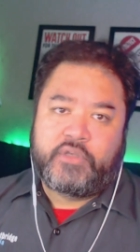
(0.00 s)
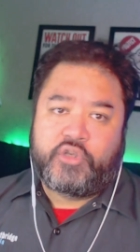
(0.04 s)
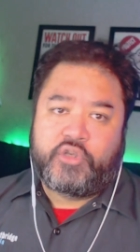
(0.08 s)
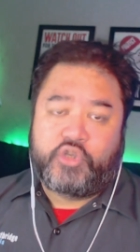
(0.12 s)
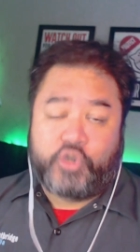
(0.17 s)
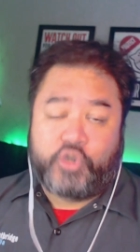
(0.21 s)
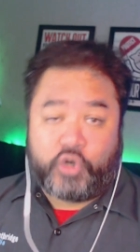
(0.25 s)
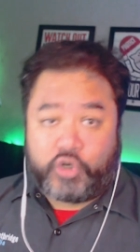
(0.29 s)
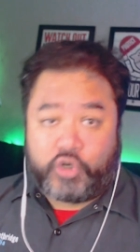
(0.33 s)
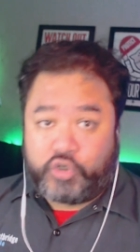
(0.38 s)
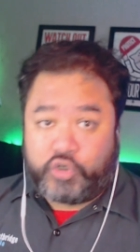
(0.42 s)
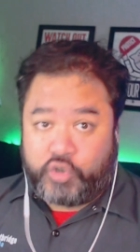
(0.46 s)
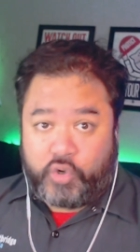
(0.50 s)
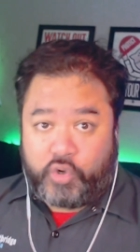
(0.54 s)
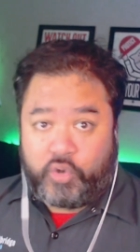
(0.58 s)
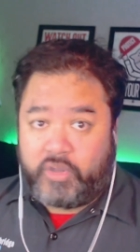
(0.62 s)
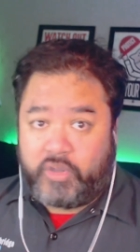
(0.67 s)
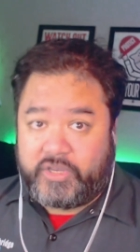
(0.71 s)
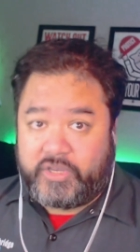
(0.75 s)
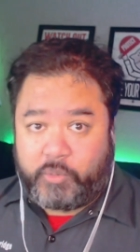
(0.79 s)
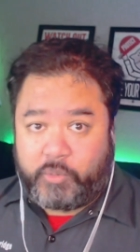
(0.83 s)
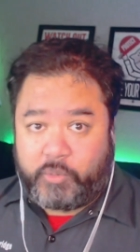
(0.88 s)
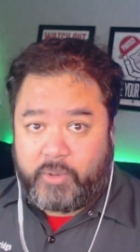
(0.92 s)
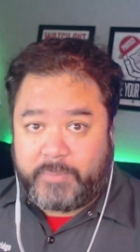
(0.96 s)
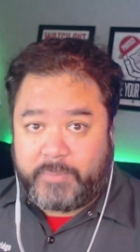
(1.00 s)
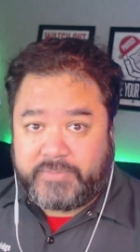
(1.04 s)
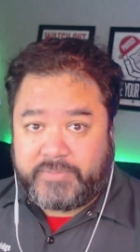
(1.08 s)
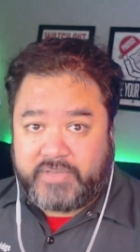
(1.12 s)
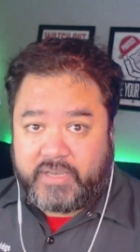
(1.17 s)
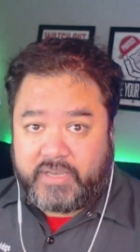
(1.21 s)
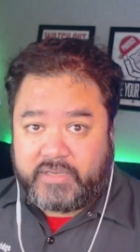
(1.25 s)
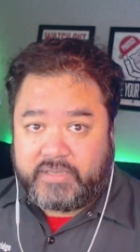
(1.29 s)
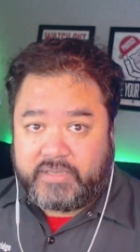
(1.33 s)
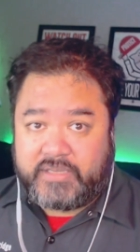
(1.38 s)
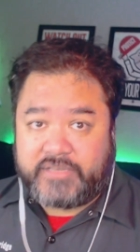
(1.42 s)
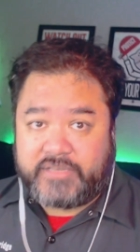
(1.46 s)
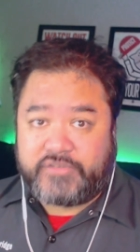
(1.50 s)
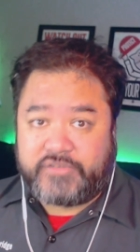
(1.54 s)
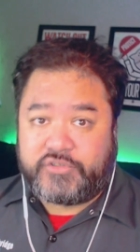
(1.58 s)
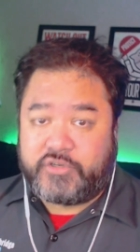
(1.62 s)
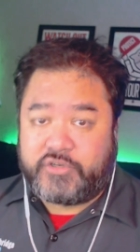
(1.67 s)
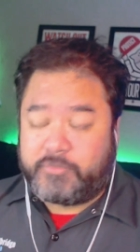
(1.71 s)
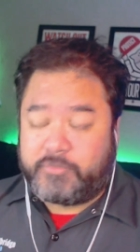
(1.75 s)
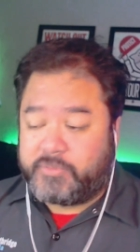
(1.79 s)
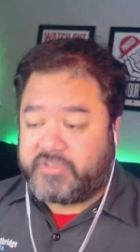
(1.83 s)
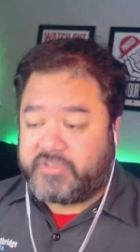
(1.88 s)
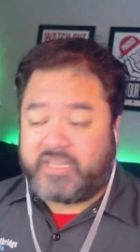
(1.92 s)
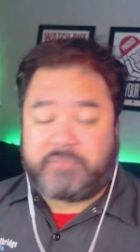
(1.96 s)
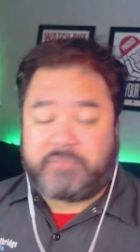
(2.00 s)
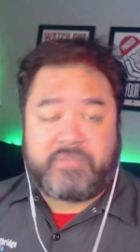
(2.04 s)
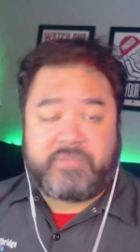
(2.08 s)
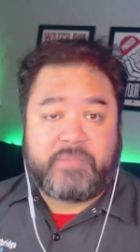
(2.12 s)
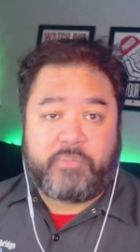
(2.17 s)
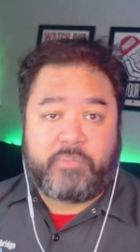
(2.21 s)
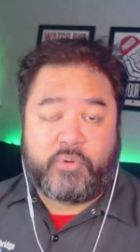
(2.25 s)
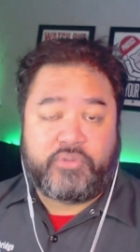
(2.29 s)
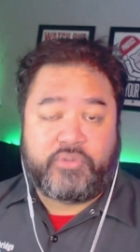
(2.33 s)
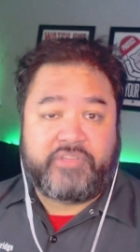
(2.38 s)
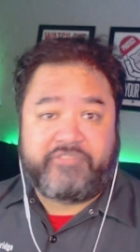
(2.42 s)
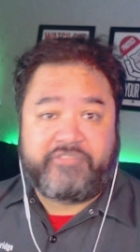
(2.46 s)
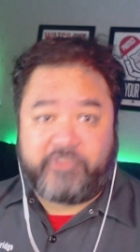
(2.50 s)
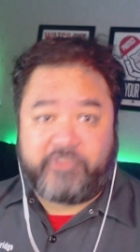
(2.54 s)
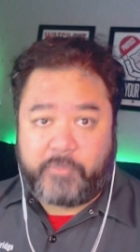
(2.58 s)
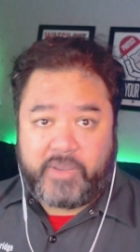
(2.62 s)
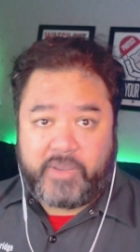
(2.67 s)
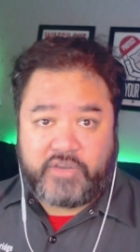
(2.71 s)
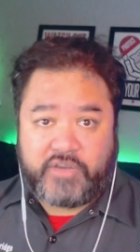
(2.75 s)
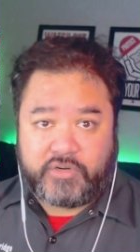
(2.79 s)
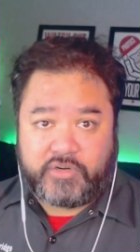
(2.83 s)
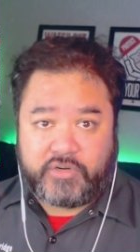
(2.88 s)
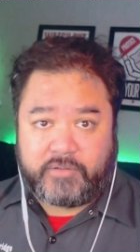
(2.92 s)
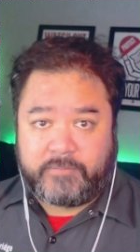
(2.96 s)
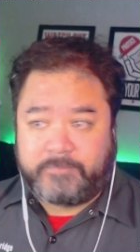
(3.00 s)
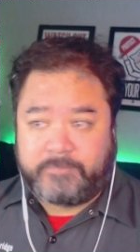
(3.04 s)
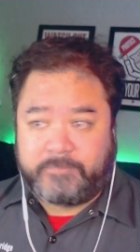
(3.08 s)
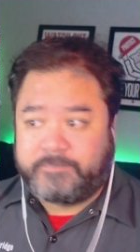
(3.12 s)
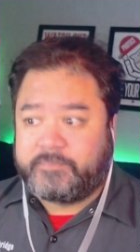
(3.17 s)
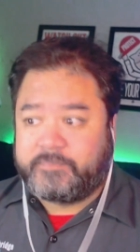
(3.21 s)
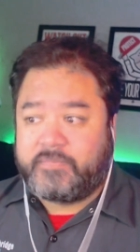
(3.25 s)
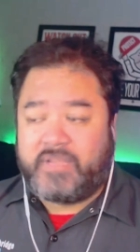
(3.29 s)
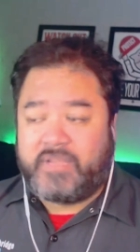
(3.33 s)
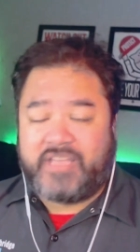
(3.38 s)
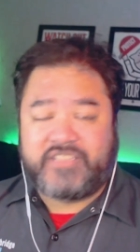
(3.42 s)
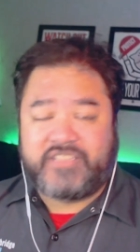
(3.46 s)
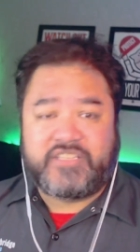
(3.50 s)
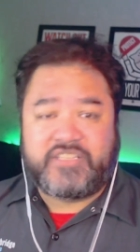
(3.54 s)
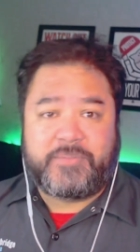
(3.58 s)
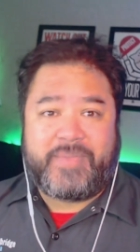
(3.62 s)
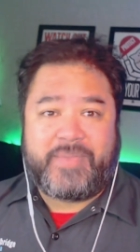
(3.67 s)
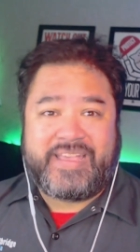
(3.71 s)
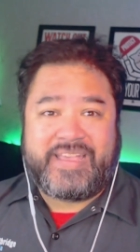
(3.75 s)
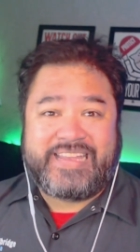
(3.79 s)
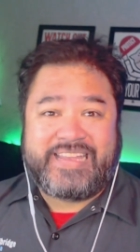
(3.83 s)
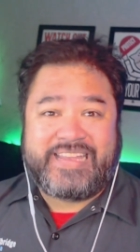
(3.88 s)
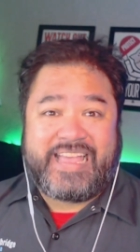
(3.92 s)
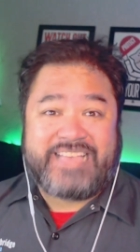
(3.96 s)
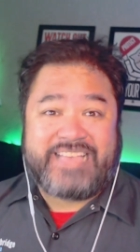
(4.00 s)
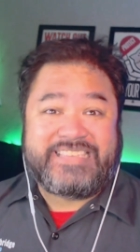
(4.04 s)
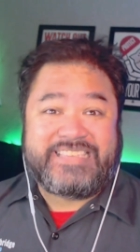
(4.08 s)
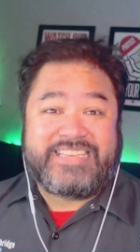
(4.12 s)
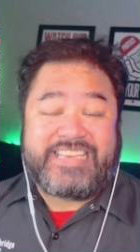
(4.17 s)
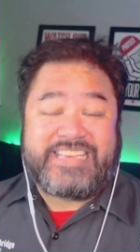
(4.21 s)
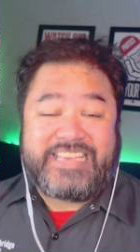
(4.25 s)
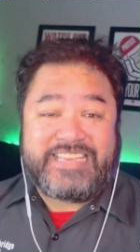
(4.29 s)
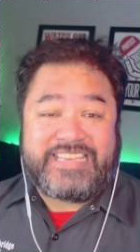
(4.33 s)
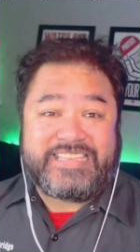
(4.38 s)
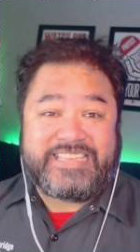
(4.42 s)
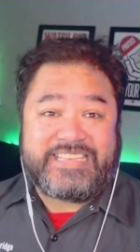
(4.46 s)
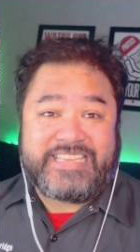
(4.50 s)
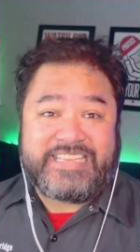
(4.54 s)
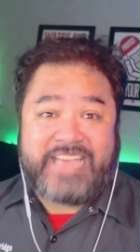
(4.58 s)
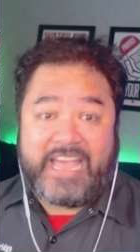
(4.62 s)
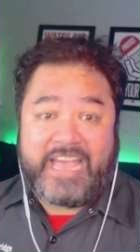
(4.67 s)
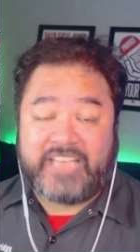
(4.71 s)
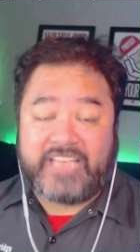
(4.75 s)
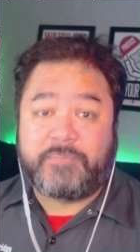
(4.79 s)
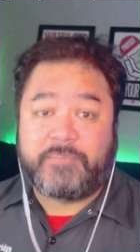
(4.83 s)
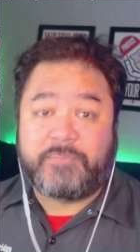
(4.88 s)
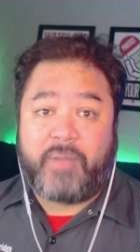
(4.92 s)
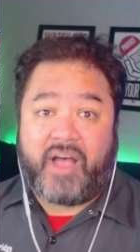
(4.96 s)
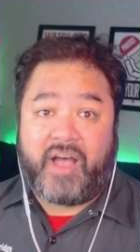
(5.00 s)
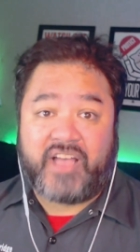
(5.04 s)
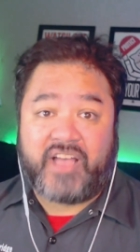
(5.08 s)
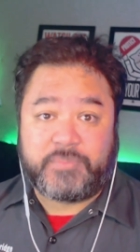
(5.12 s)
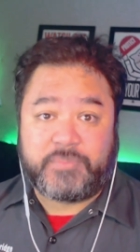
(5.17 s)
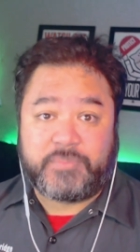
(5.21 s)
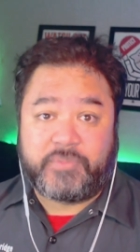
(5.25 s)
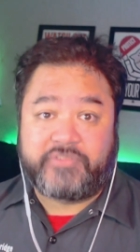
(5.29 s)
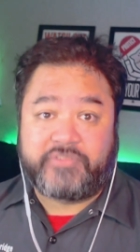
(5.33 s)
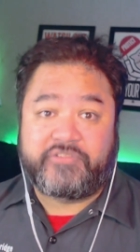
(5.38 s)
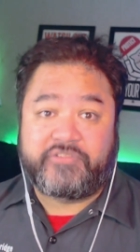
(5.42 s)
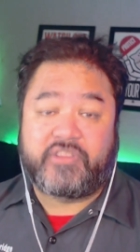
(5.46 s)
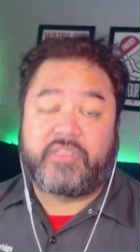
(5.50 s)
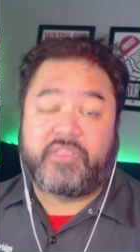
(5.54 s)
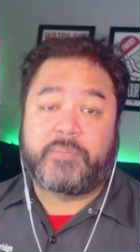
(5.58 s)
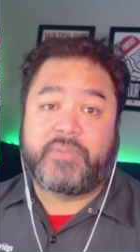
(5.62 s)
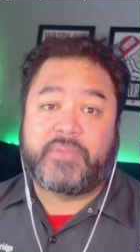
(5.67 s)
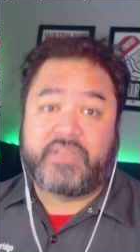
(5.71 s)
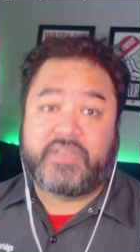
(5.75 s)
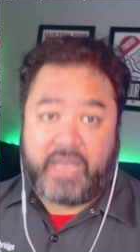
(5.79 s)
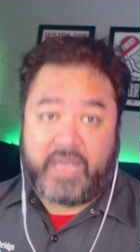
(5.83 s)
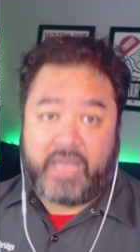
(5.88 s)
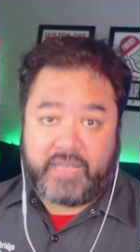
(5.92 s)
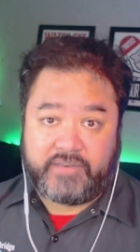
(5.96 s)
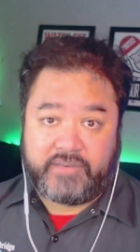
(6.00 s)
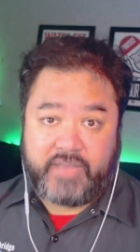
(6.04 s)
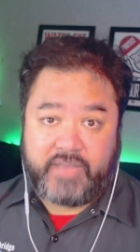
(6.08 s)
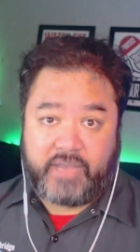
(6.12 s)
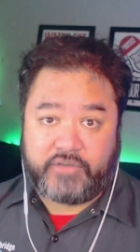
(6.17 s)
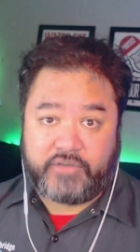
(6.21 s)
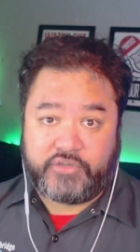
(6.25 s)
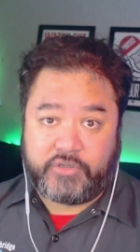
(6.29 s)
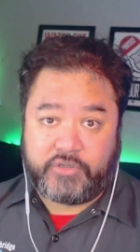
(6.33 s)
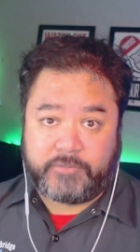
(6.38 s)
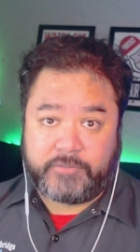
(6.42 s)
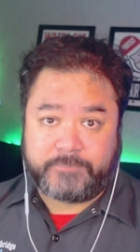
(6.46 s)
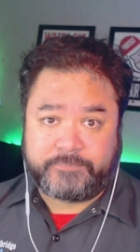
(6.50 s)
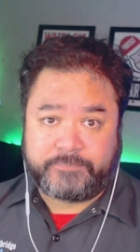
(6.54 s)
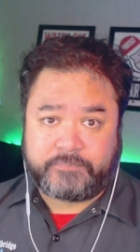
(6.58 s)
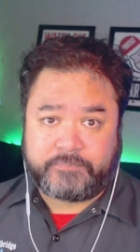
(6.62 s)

Your goal on your website is to present people with information and to make it as easy as possible for them to contact you.